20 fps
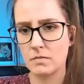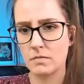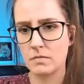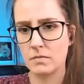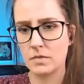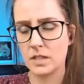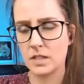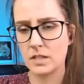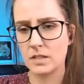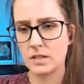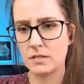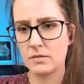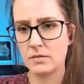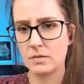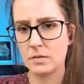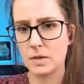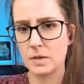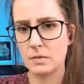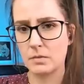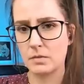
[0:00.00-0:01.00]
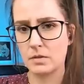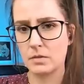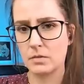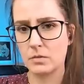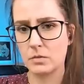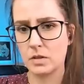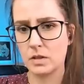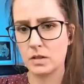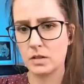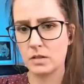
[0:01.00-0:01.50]
listening for people in the
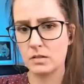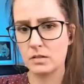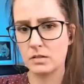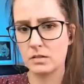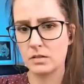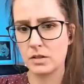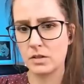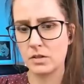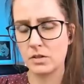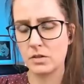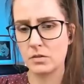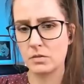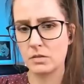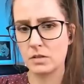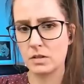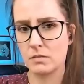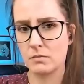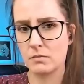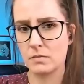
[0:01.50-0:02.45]
walls? They're gonna shoot them?